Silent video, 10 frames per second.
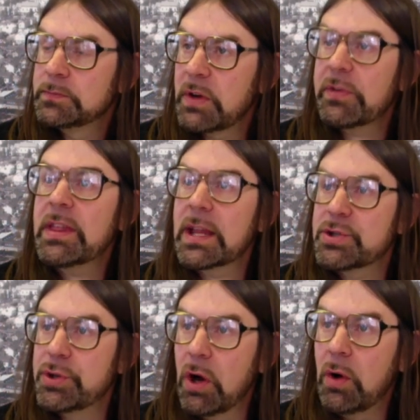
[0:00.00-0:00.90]
Everything
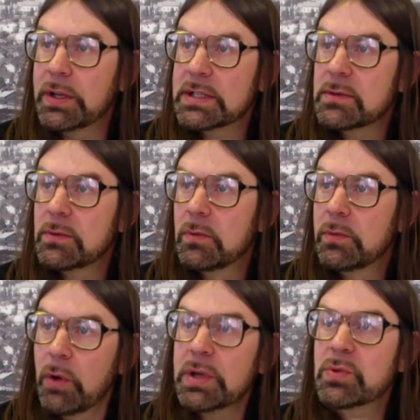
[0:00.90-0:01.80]
that you notice
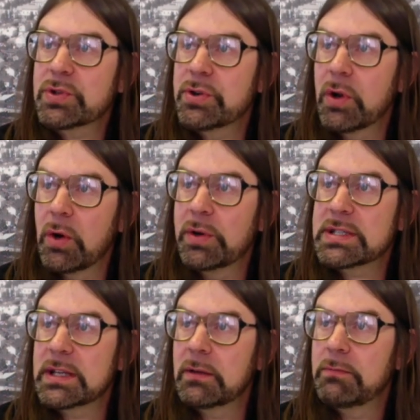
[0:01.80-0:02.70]
what you're
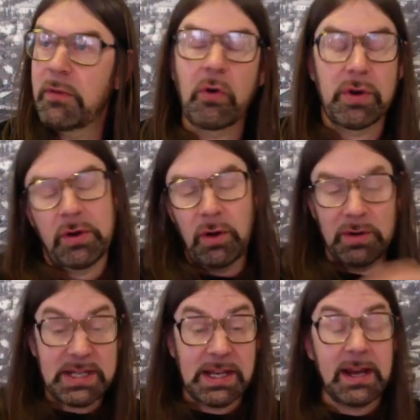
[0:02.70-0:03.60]
noticing before you're
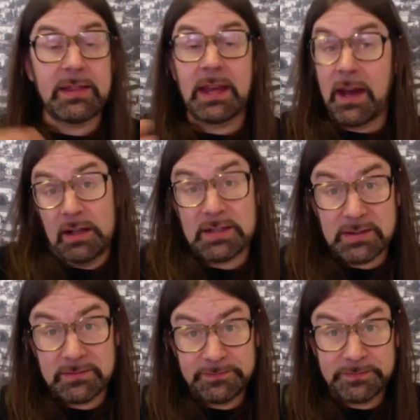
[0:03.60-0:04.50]
noticing anything
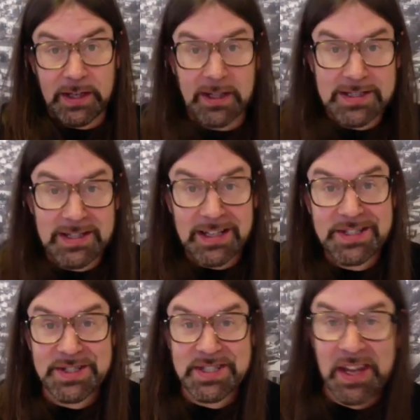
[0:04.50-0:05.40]
else. I guess
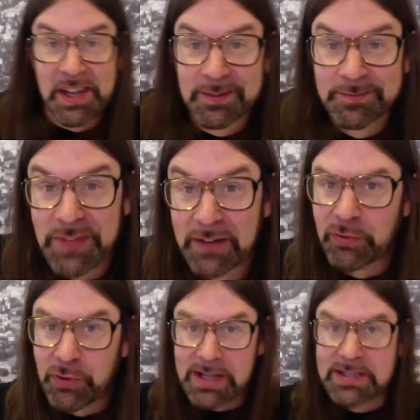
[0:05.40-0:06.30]
that's the saying. I have
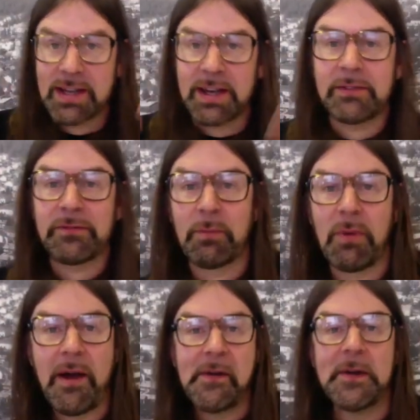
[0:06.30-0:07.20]
to translate it from
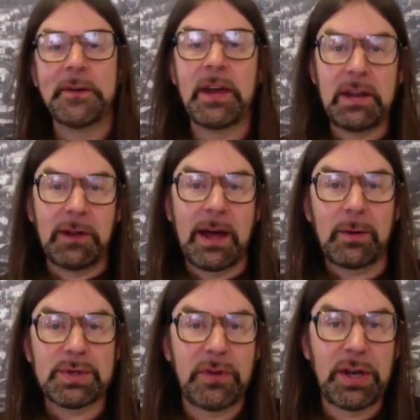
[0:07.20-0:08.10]
my native
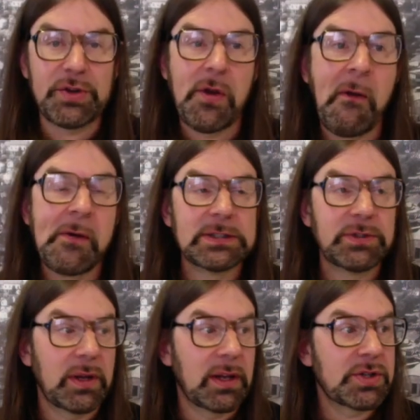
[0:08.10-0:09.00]
language, Finnish,
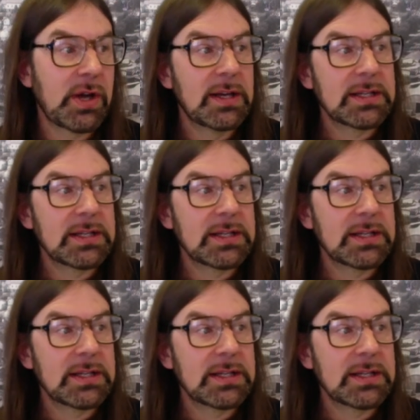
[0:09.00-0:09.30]
to English.